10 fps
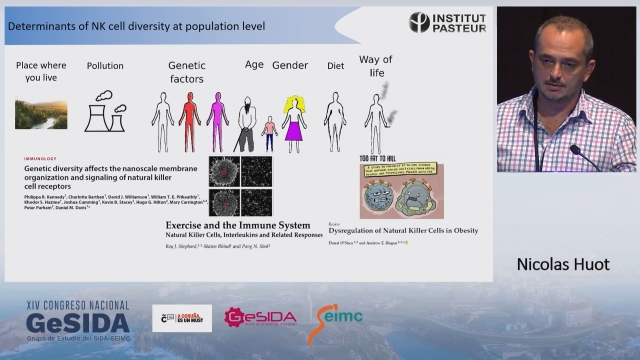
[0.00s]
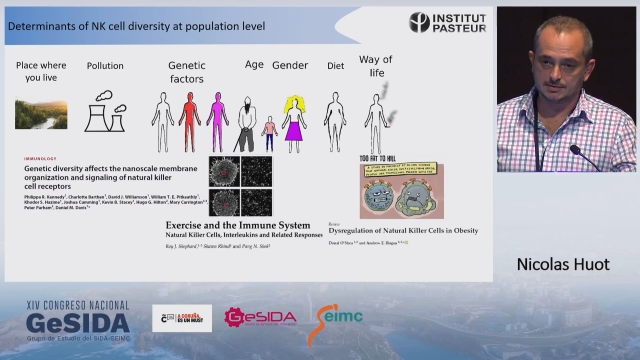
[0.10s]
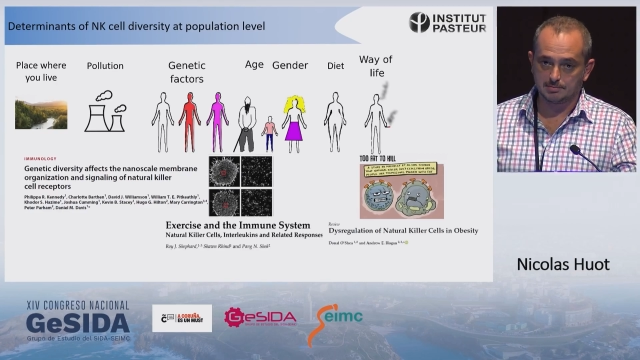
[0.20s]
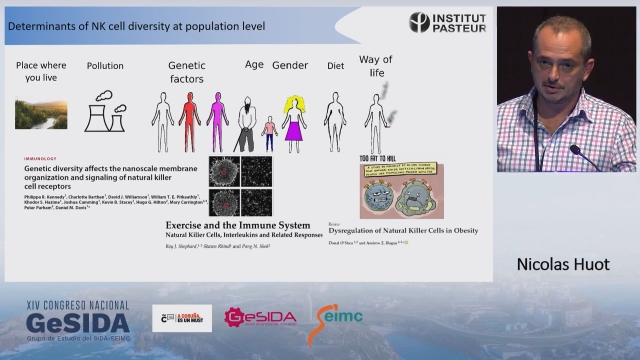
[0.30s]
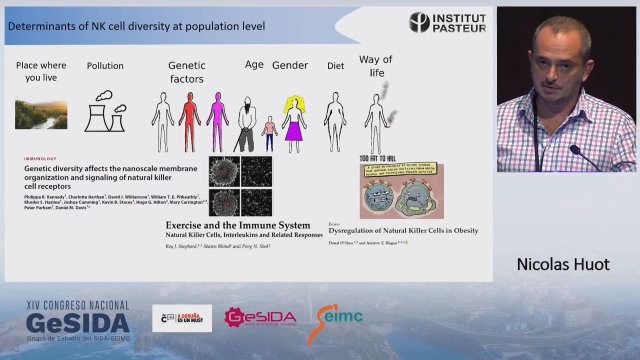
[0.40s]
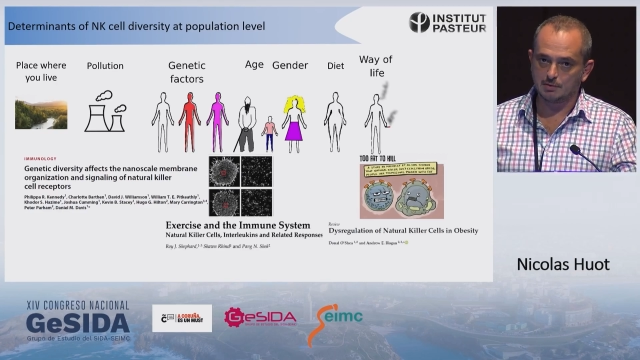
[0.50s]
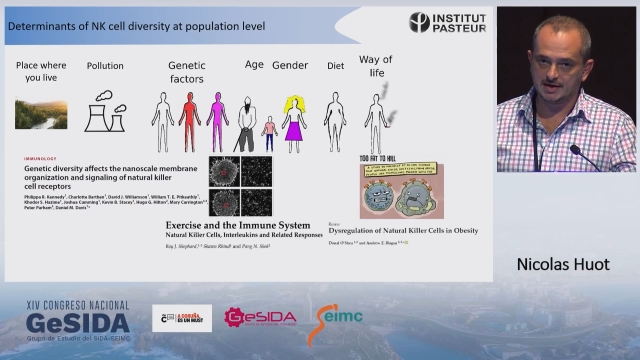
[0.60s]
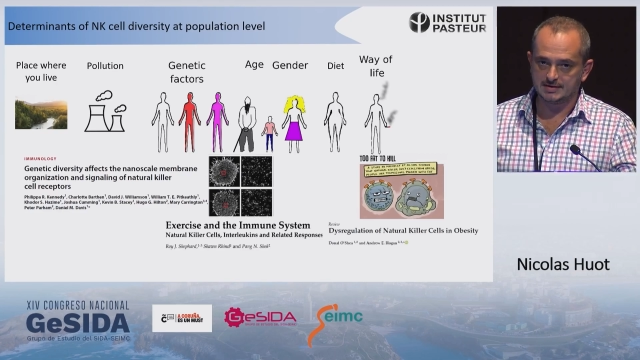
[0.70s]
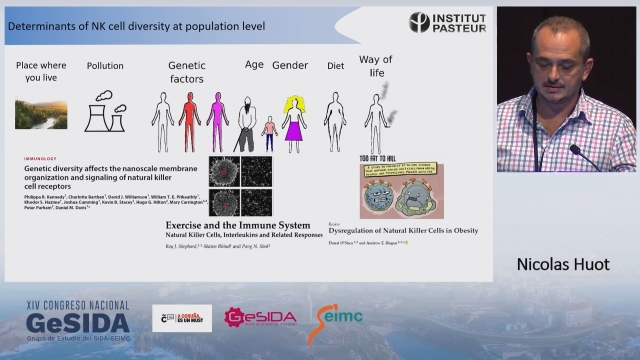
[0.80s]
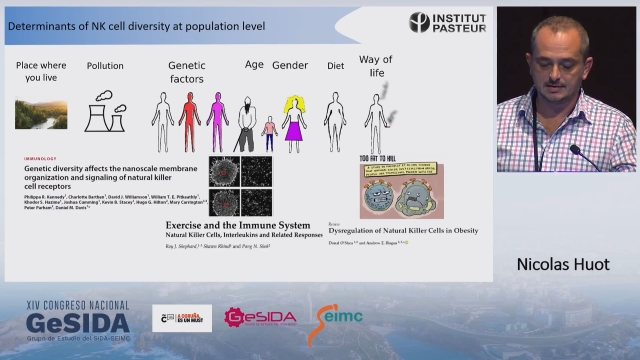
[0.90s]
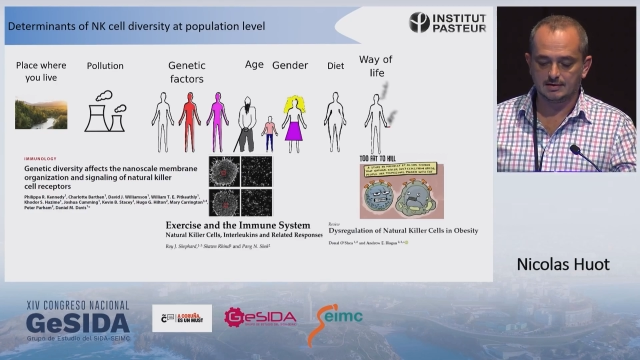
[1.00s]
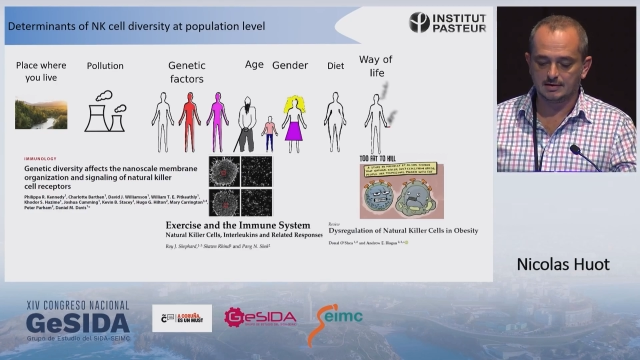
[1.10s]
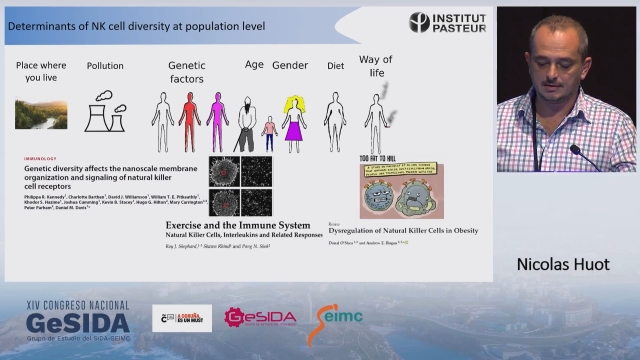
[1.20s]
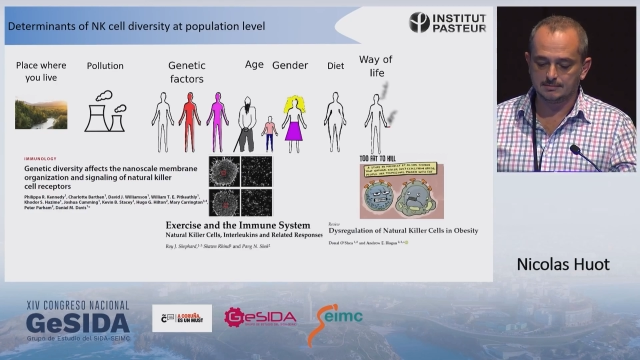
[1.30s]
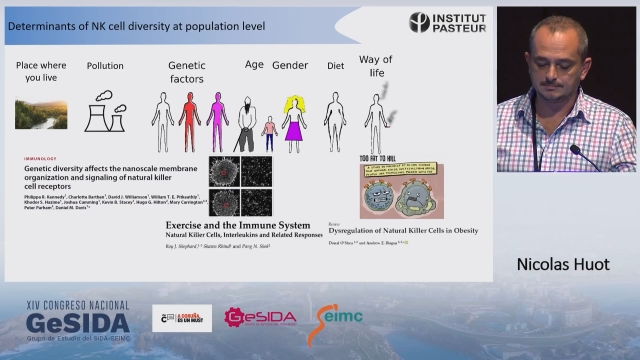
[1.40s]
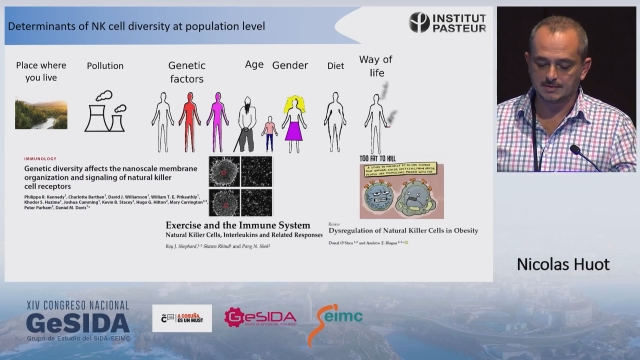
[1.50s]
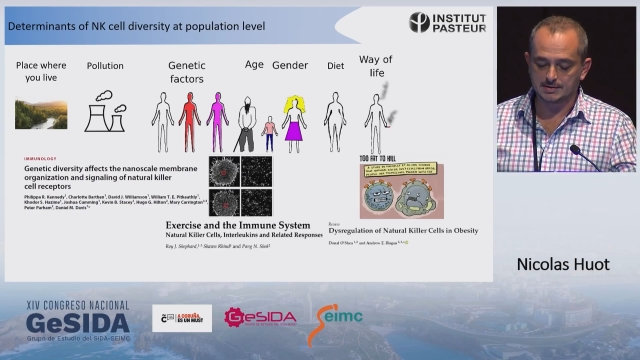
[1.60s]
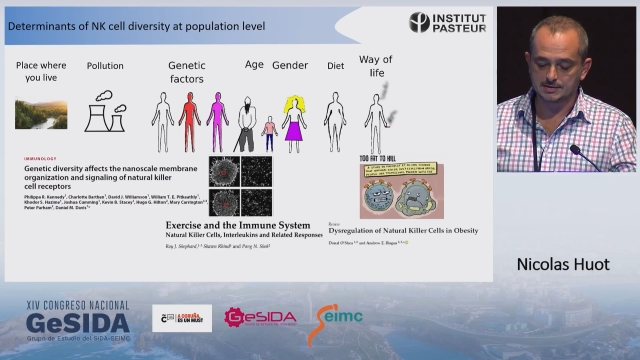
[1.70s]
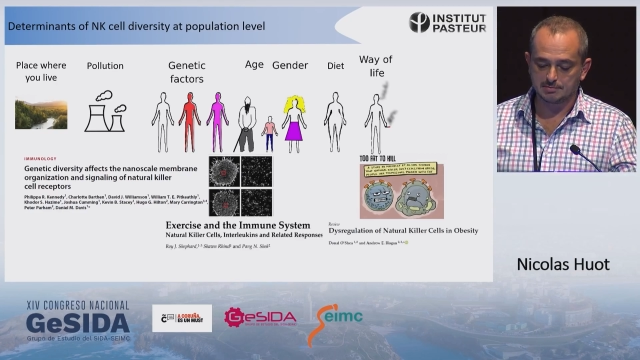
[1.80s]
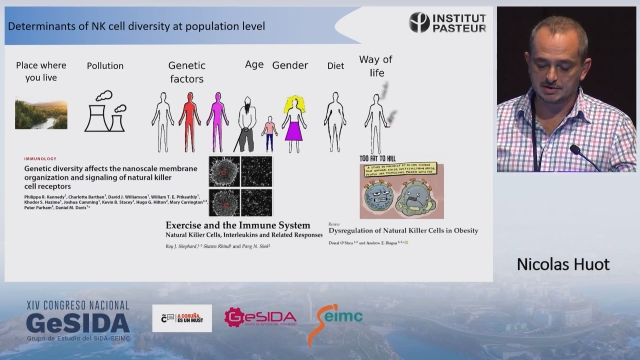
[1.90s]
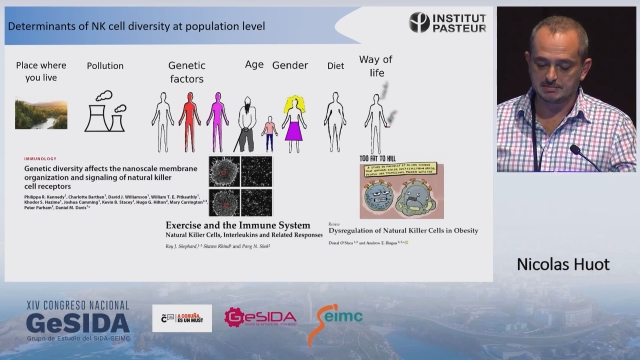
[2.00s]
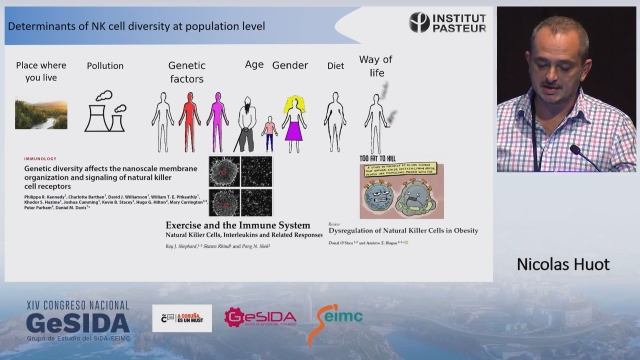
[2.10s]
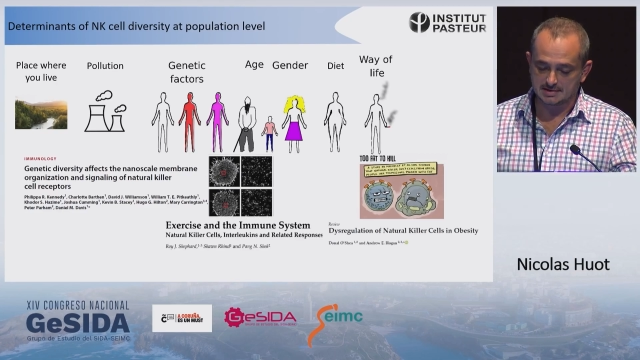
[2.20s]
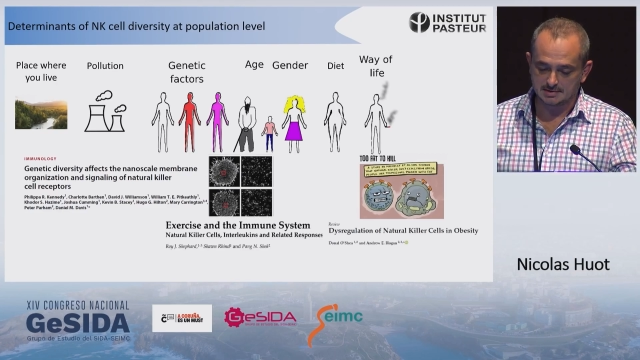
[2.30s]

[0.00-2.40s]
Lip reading: the body weight and the body mass